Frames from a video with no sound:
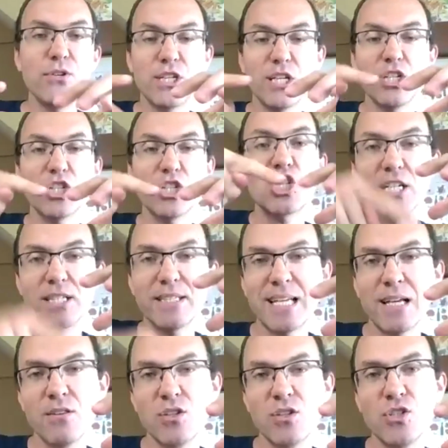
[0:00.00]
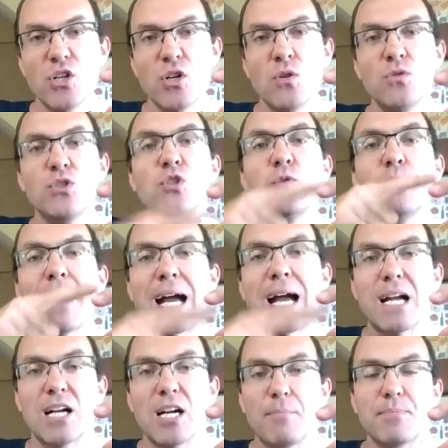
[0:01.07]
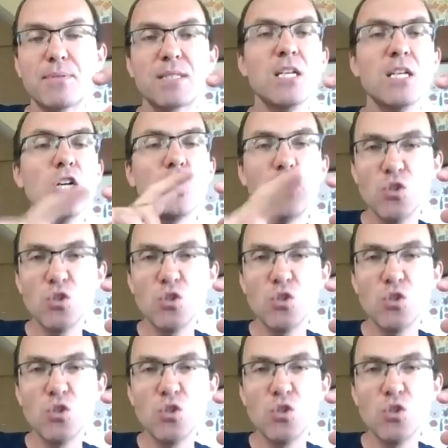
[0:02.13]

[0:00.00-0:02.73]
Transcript: can shut down the node, do backups, do